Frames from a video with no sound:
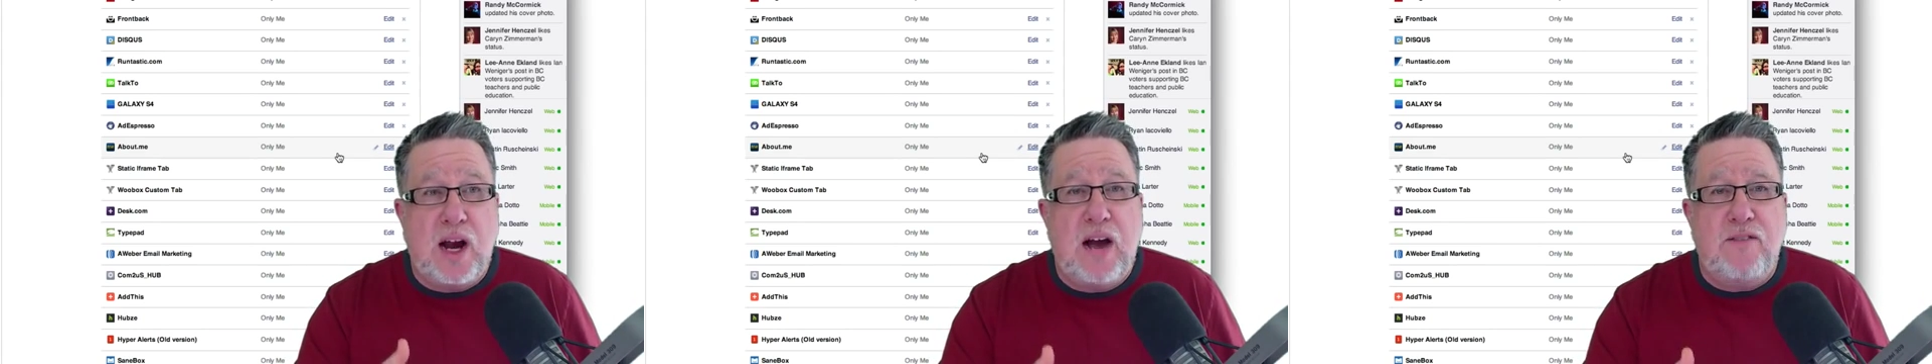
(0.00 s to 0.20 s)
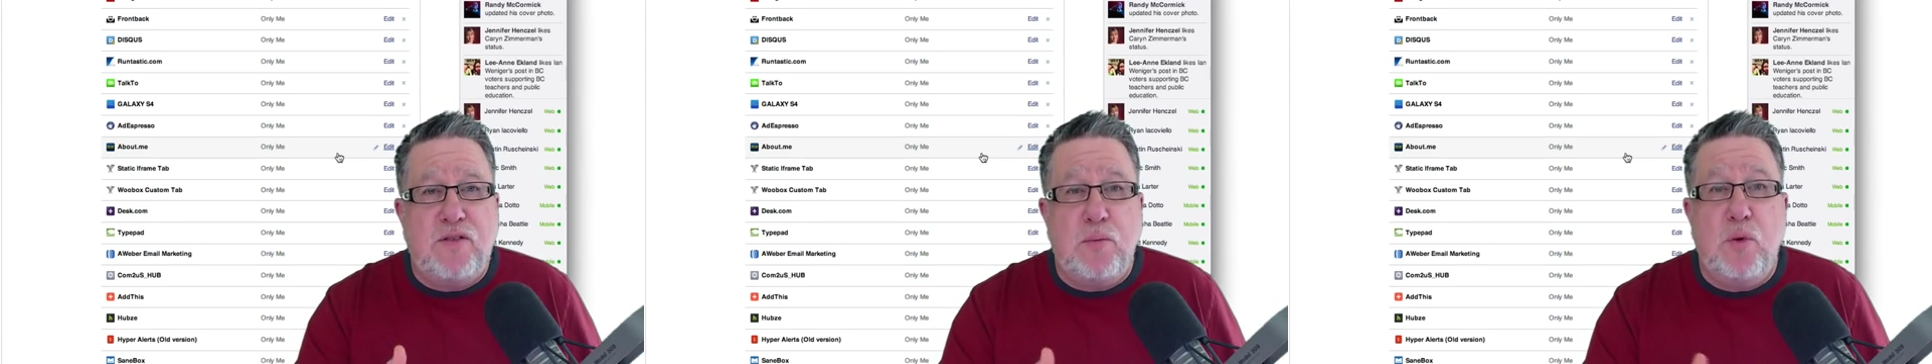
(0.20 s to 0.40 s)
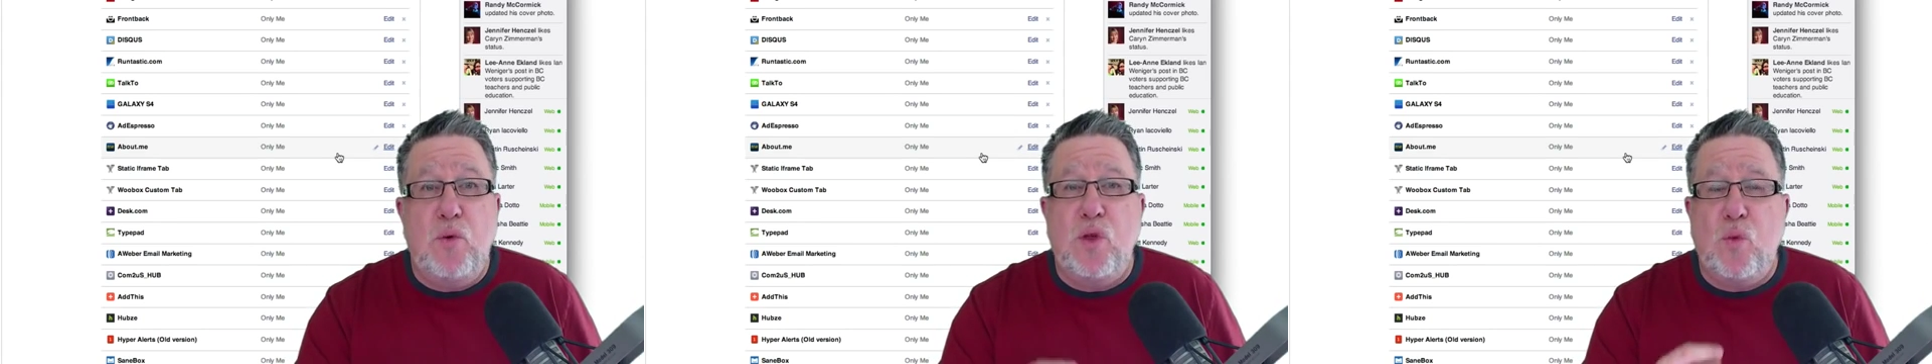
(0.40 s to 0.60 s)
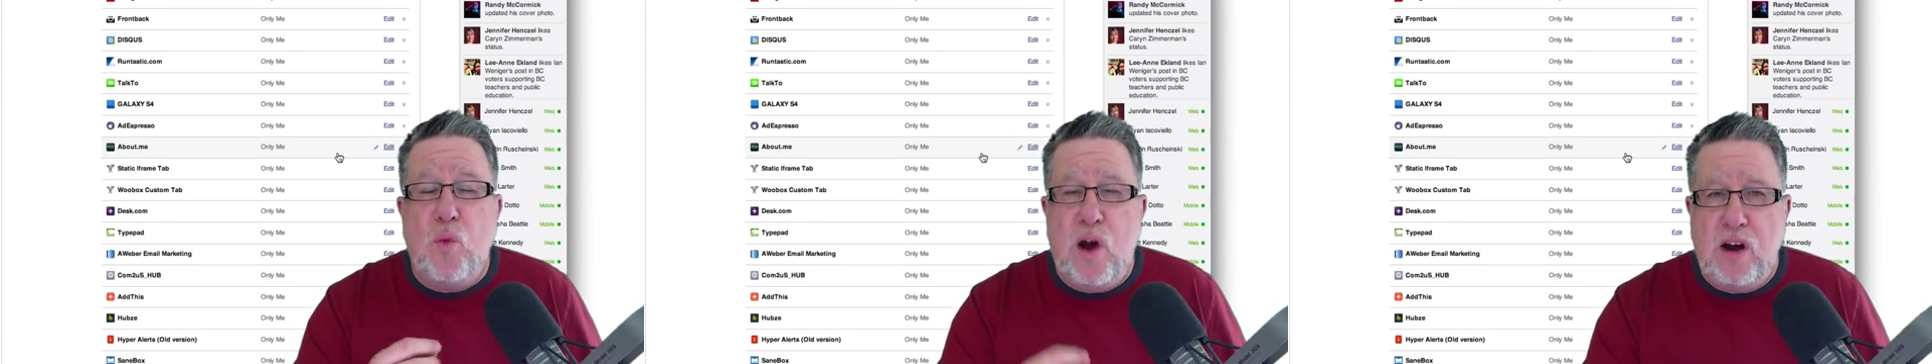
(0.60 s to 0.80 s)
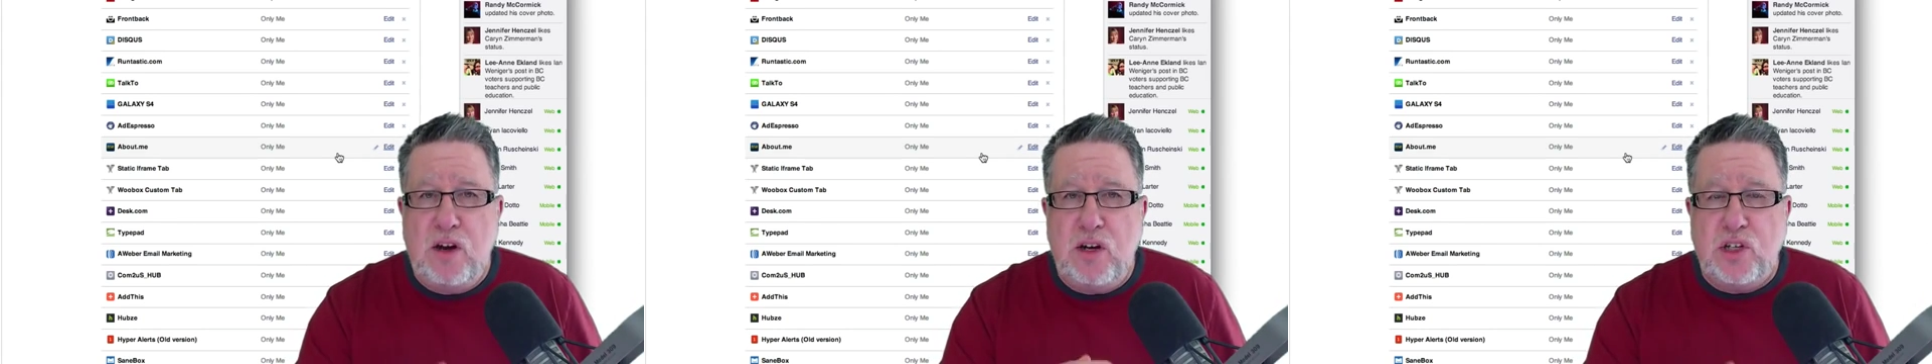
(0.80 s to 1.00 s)
comfortable with
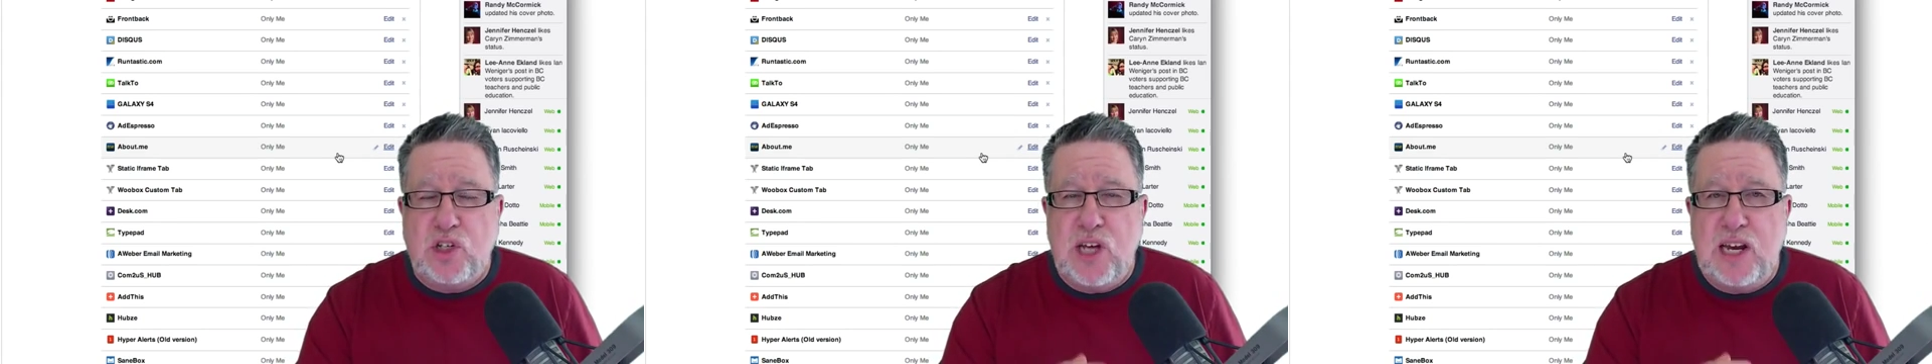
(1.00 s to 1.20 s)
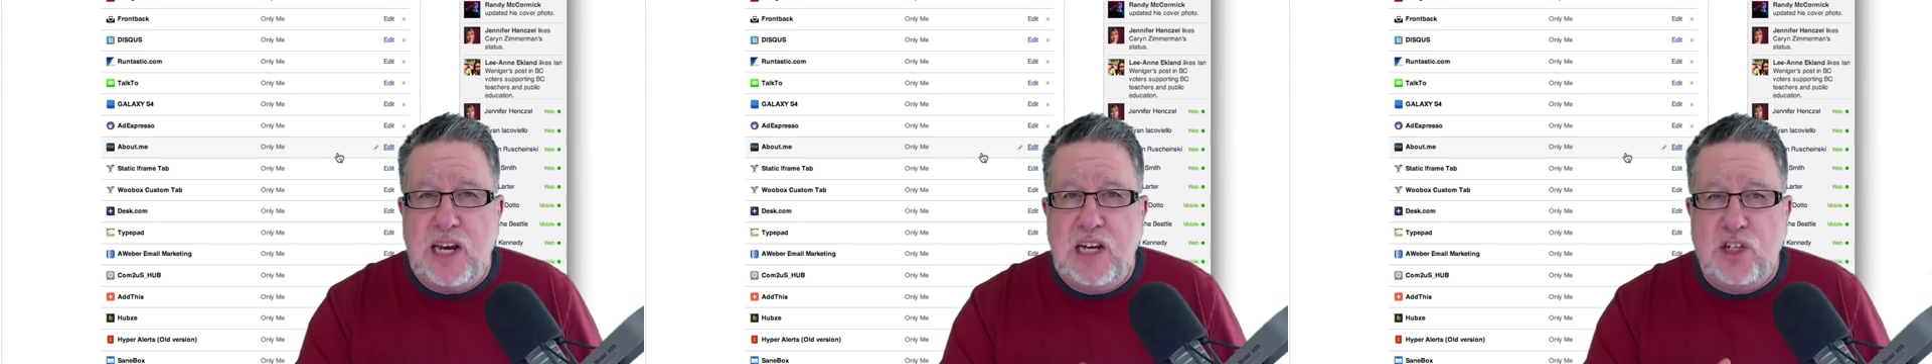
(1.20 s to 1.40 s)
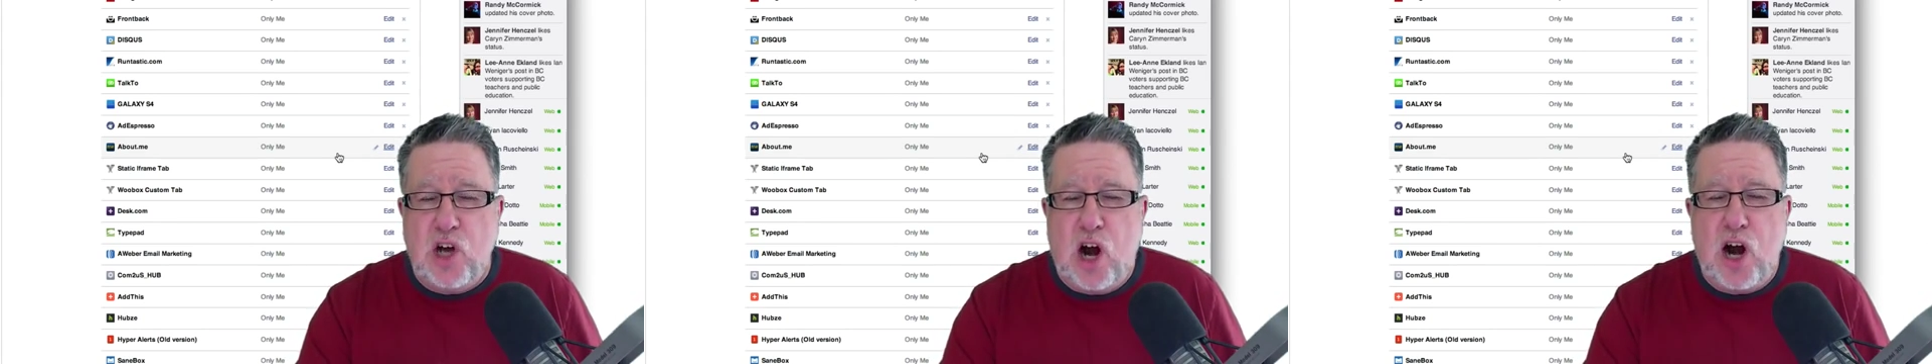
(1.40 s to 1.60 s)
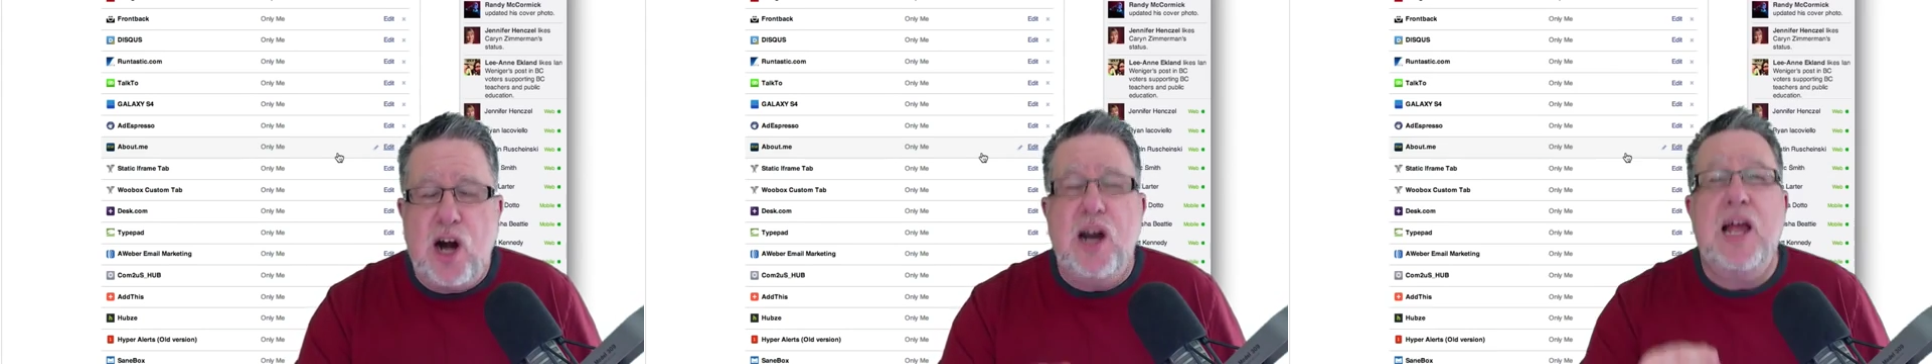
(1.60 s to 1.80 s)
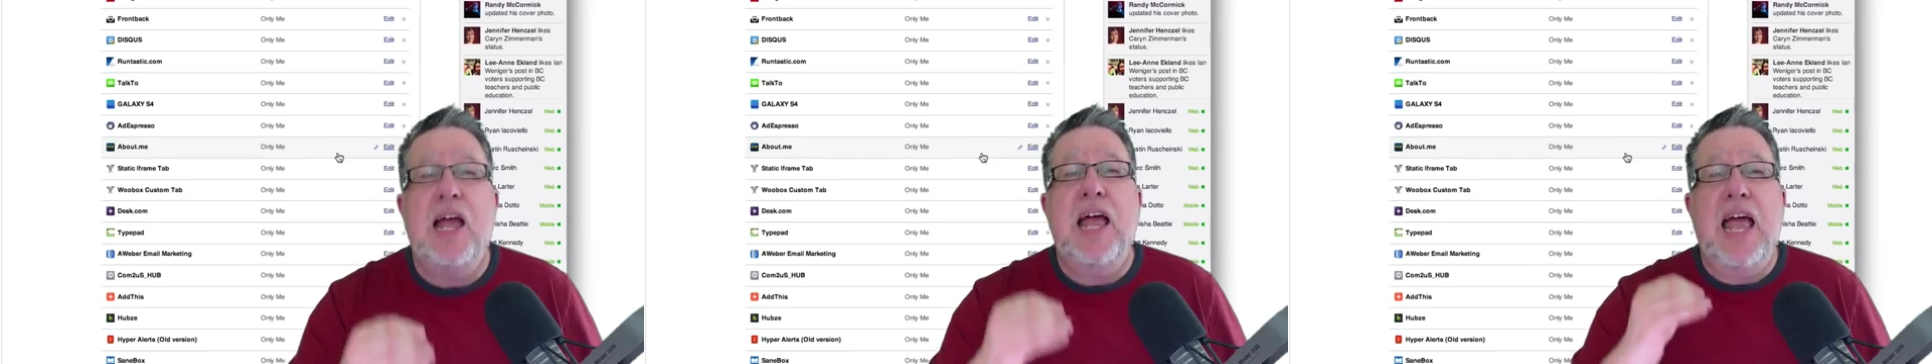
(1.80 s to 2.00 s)
where your settings are,